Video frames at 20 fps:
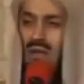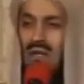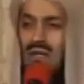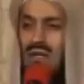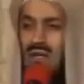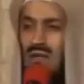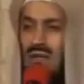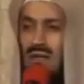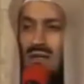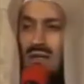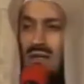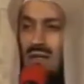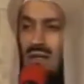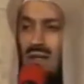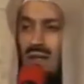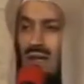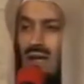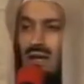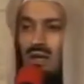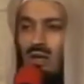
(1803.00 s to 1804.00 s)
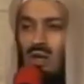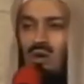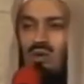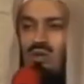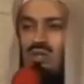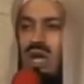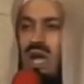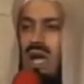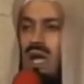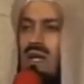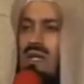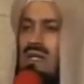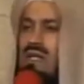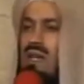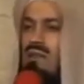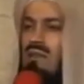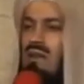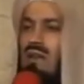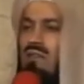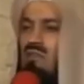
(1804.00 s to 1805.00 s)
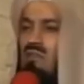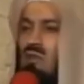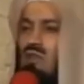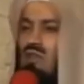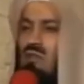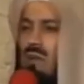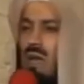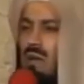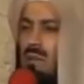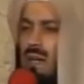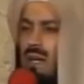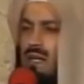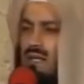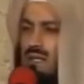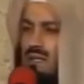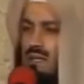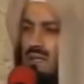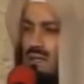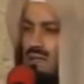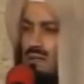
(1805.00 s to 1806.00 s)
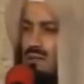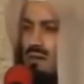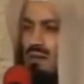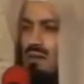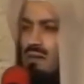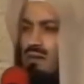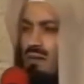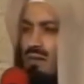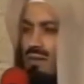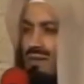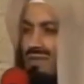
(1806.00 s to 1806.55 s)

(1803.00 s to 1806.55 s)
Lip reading: milk. And no child has ever refused my breast. Not at